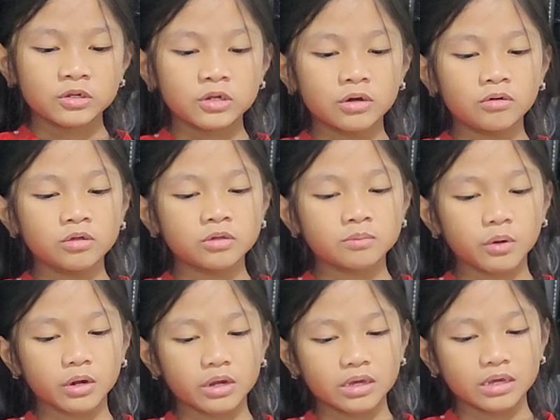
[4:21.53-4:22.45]
Joe and
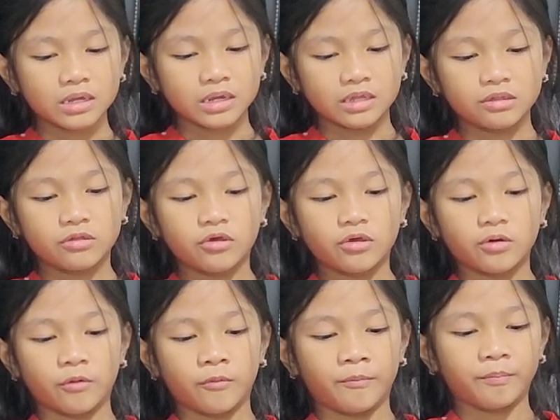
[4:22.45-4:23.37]
Sparky did
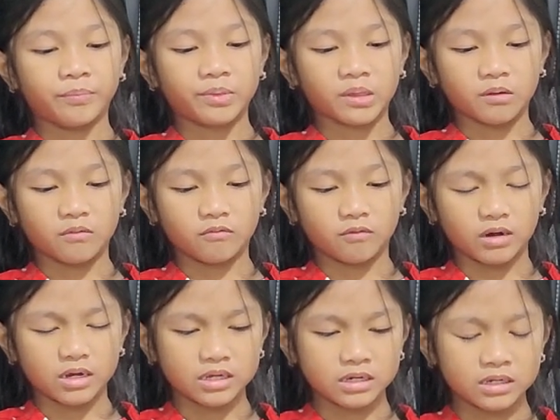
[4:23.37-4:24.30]
too.
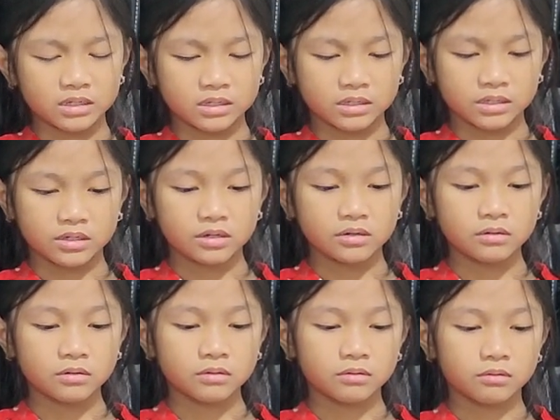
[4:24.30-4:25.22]
1,
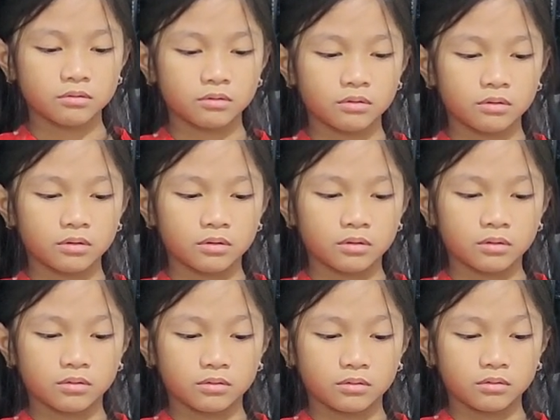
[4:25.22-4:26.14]
2,
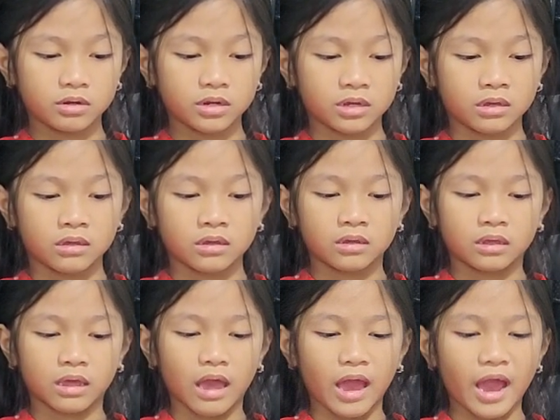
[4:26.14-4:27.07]
3.
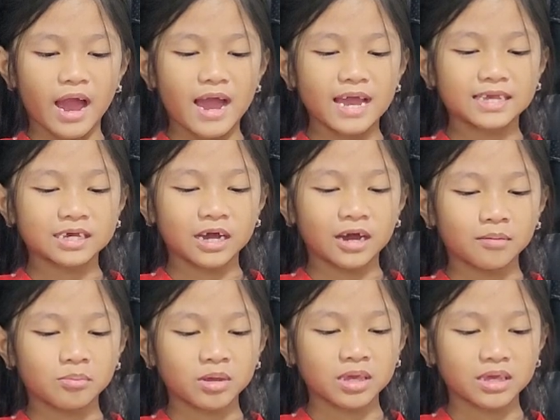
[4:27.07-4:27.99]
Eyes
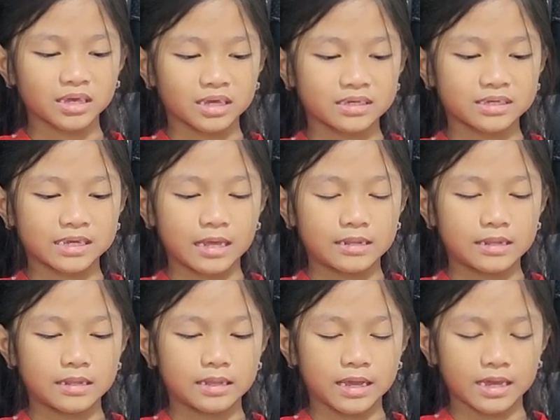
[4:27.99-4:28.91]
on me, said
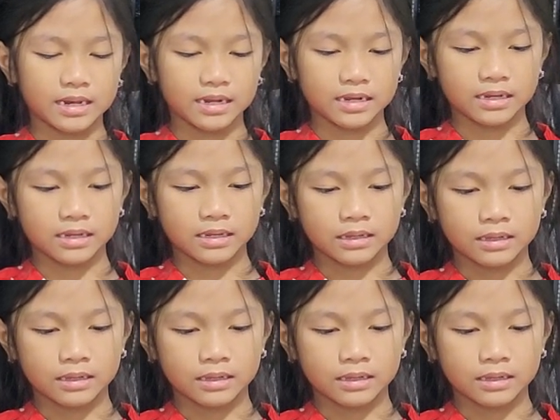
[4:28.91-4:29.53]
the lady.